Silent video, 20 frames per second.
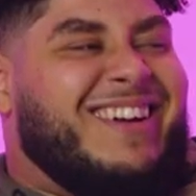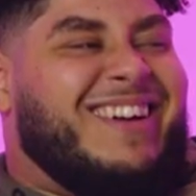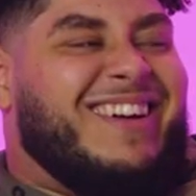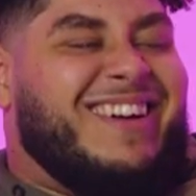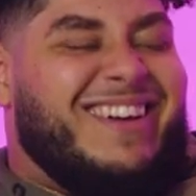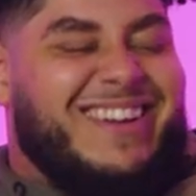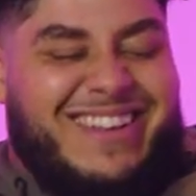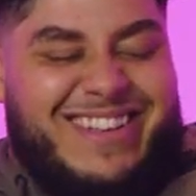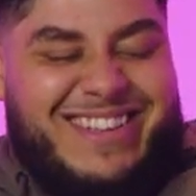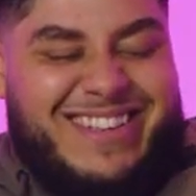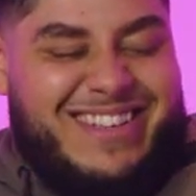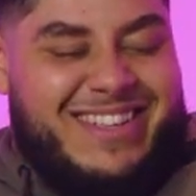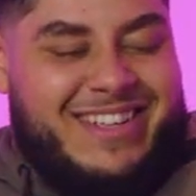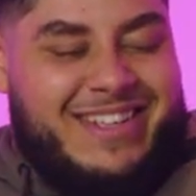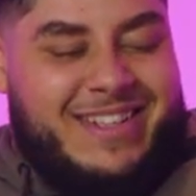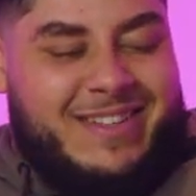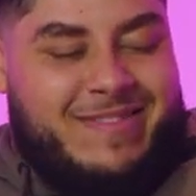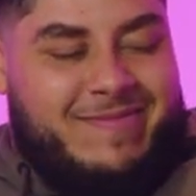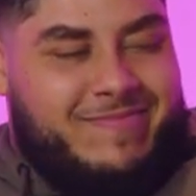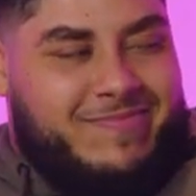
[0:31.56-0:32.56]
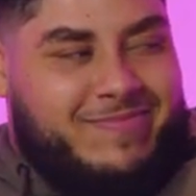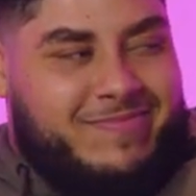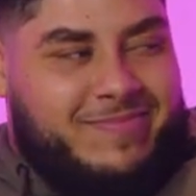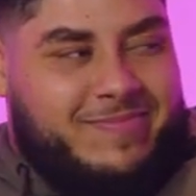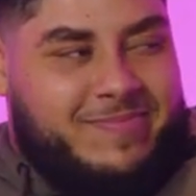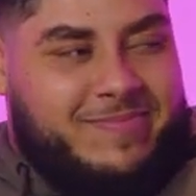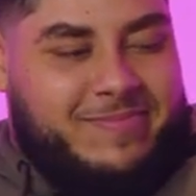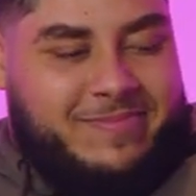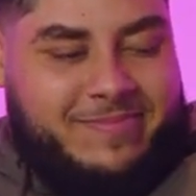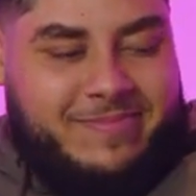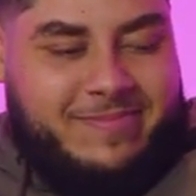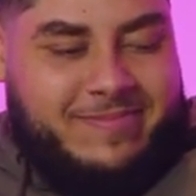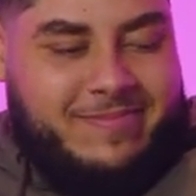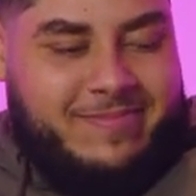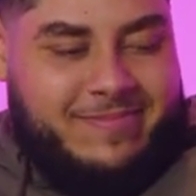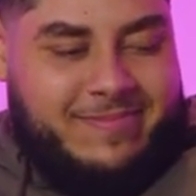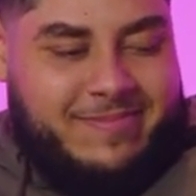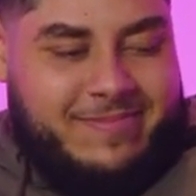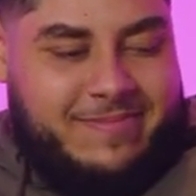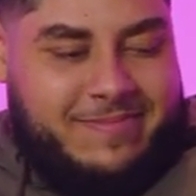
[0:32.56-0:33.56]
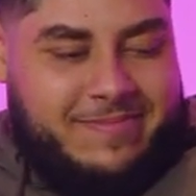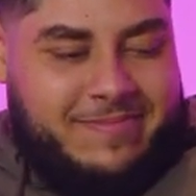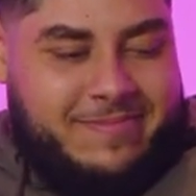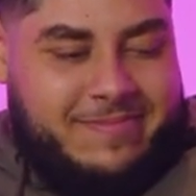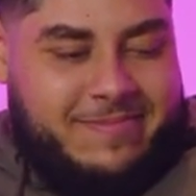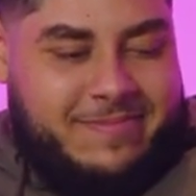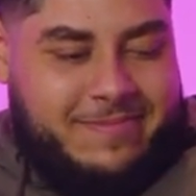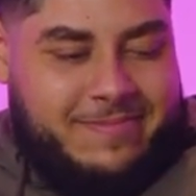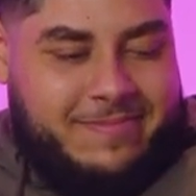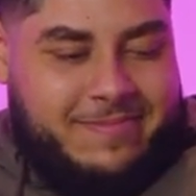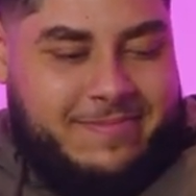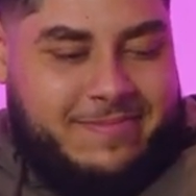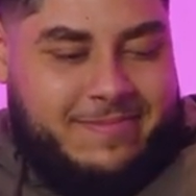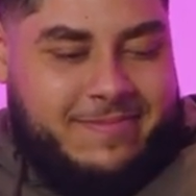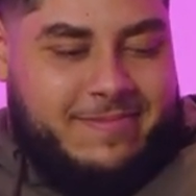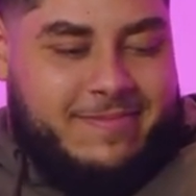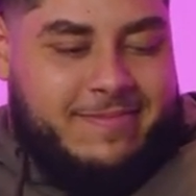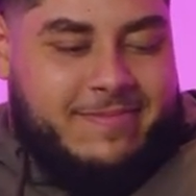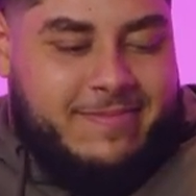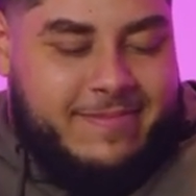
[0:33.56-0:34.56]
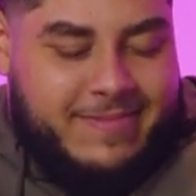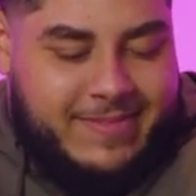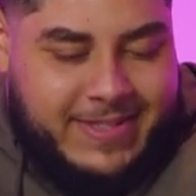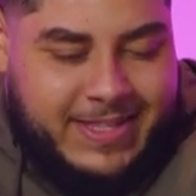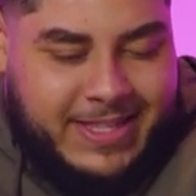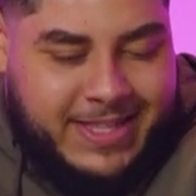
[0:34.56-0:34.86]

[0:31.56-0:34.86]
(not speaking)